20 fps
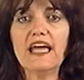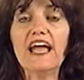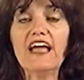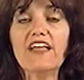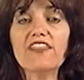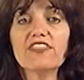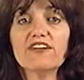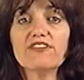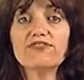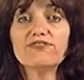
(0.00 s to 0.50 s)

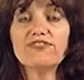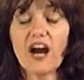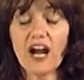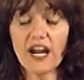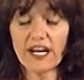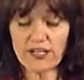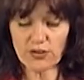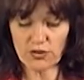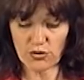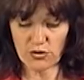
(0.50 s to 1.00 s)
And the
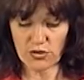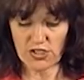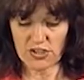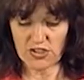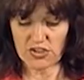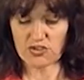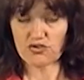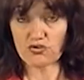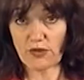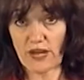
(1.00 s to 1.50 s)
final
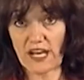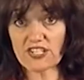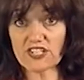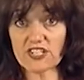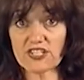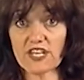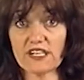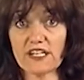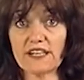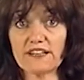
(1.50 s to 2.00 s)

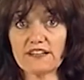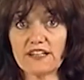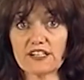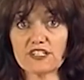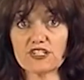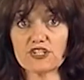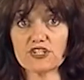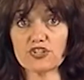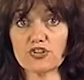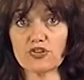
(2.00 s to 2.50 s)
stretch that I'd
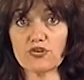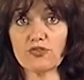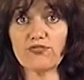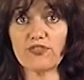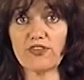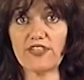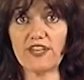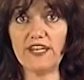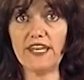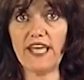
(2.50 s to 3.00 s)
like to do
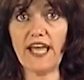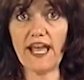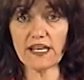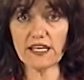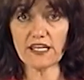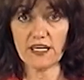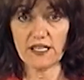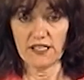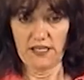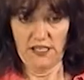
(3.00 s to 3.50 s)
for the
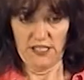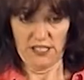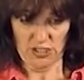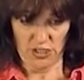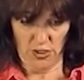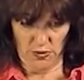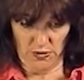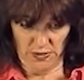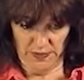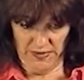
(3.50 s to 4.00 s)
neck is
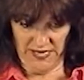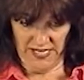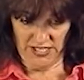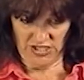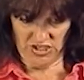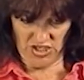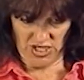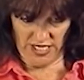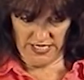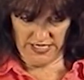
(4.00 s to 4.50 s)
going to be a
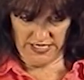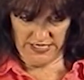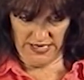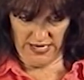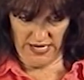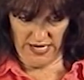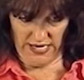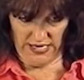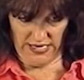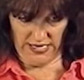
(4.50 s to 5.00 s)
chin
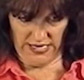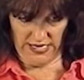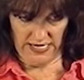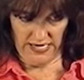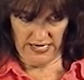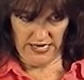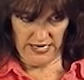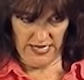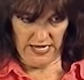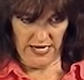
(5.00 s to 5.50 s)
tuck.
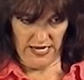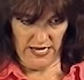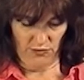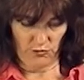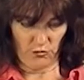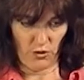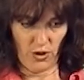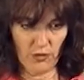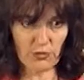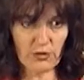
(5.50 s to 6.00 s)

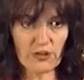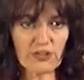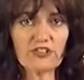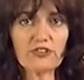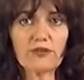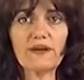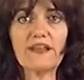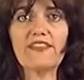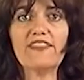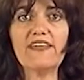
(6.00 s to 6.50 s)
And what we're
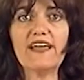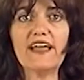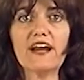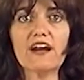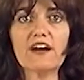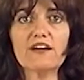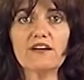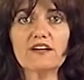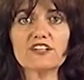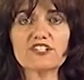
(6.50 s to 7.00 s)
doing
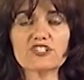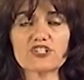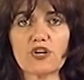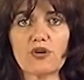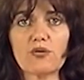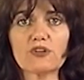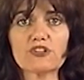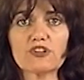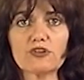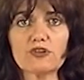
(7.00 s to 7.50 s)
there is you're
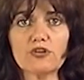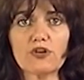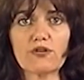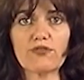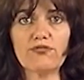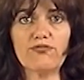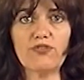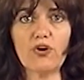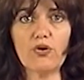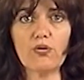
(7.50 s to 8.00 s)
going to
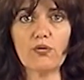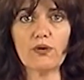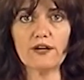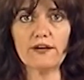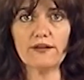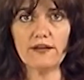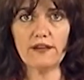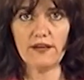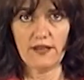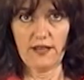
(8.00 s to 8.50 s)
look
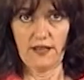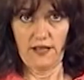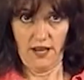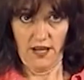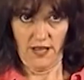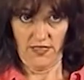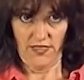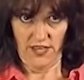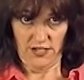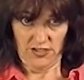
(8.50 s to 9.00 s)
forward
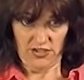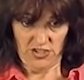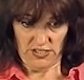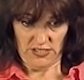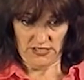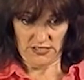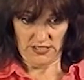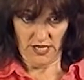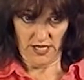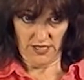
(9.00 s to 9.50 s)
and then
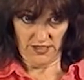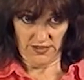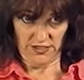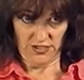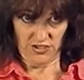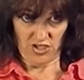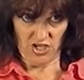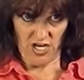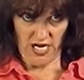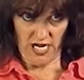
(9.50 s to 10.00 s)
just tuck
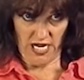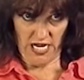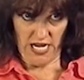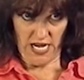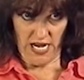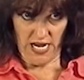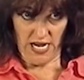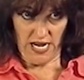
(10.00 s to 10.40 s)
the chin,